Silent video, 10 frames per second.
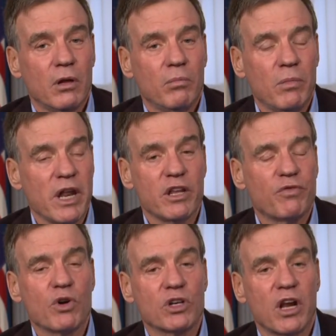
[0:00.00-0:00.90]
many of these
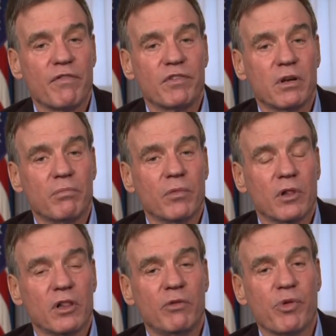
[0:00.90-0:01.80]
folks are going to have to
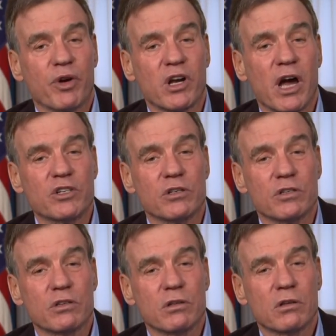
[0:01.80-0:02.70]
live with their
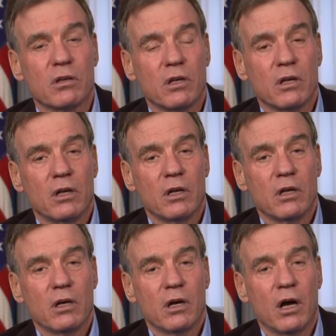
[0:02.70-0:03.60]
conscience
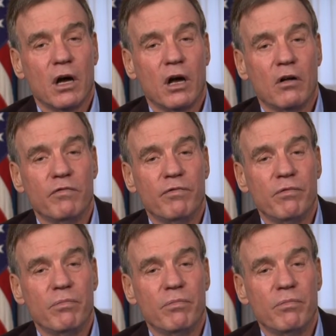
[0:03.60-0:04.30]
of